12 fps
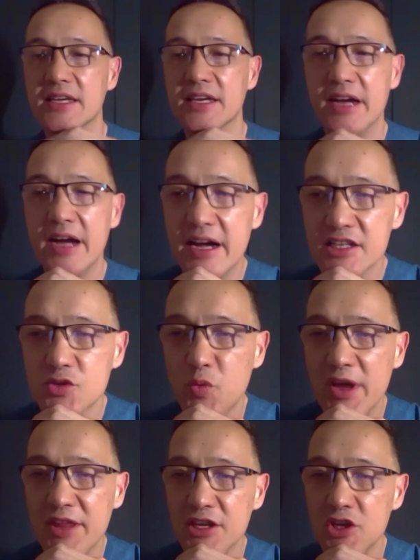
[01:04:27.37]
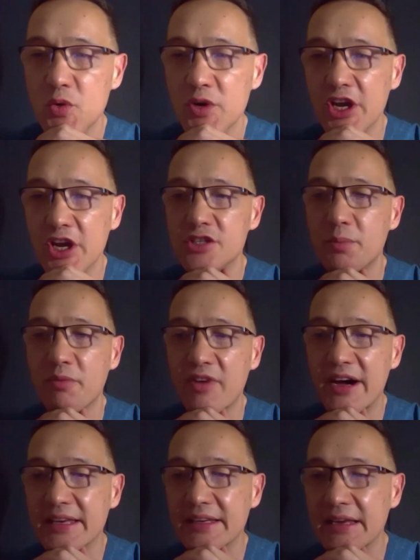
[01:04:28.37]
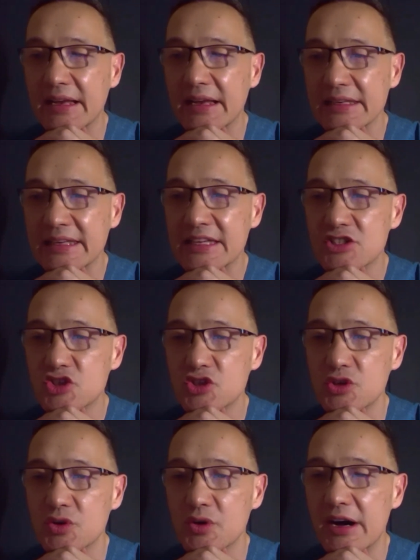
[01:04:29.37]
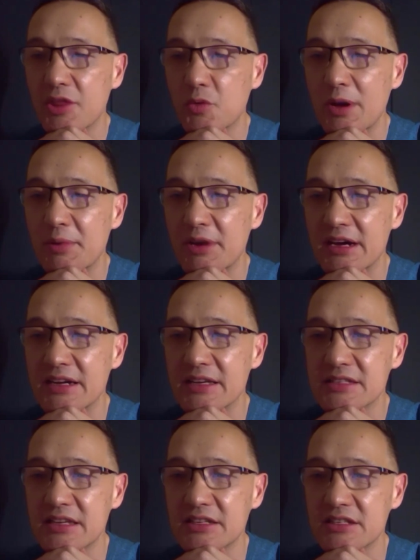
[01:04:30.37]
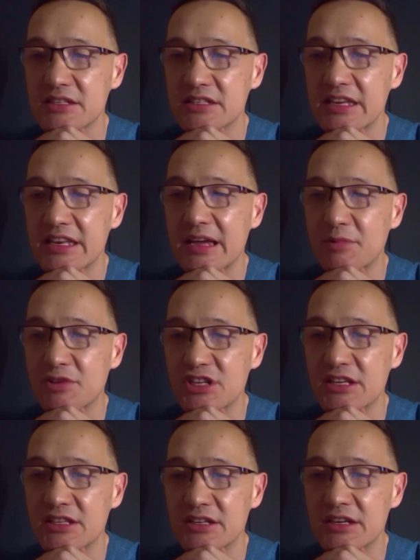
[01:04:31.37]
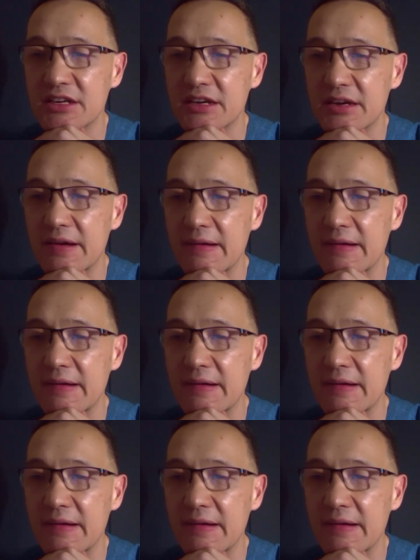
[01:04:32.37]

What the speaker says: can I ask whether you are going to provide a link to your other webinar, such as setting up agenda,